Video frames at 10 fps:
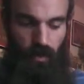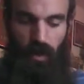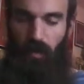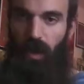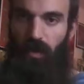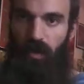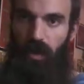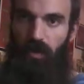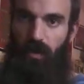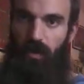D minor
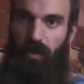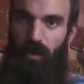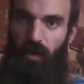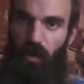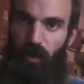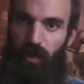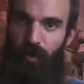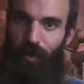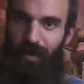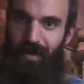7. I do know these
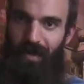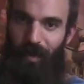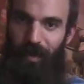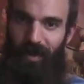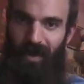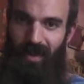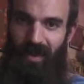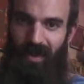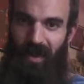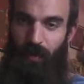chords, so
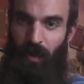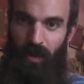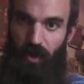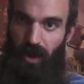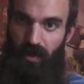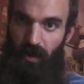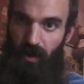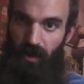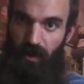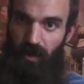I'm not a jazz
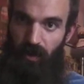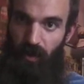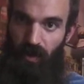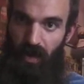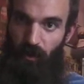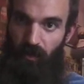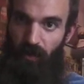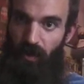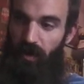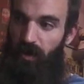guy, so this gave me
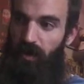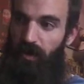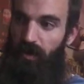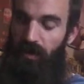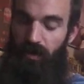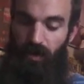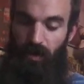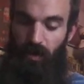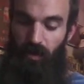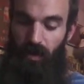fits. You
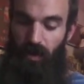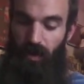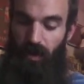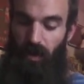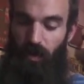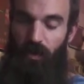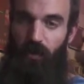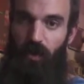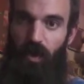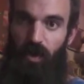know, I always
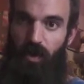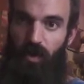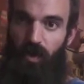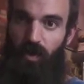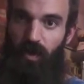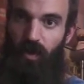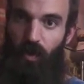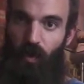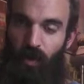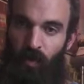feel like such a
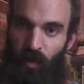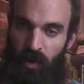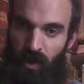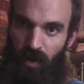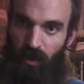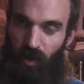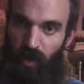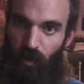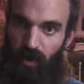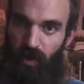real musician when I
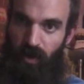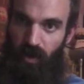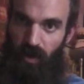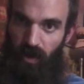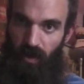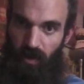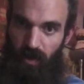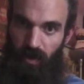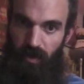play songs like this.